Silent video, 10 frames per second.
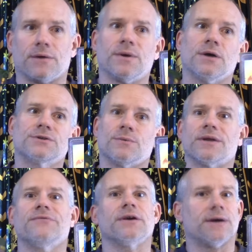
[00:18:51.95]
We also want
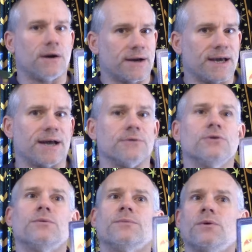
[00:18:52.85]
to figure out, again,
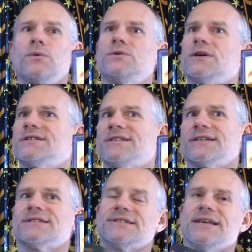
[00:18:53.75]
who, who does
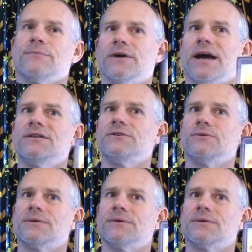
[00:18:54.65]
things the same way I do,